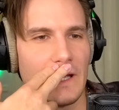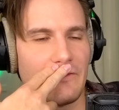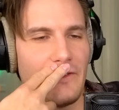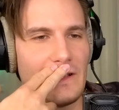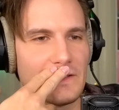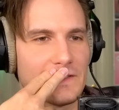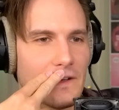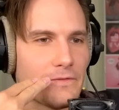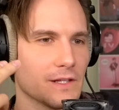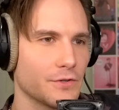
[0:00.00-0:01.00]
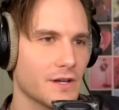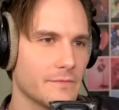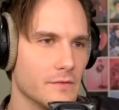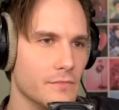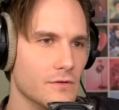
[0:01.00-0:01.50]
It feels like something that should come
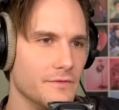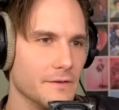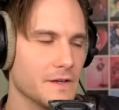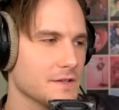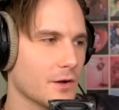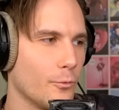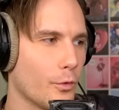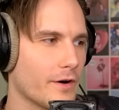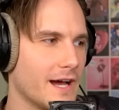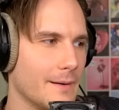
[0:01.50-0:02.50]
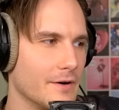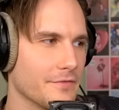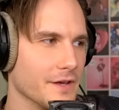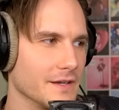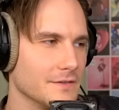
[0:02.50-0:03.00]
from a movie. It feels like a Warhammer thing.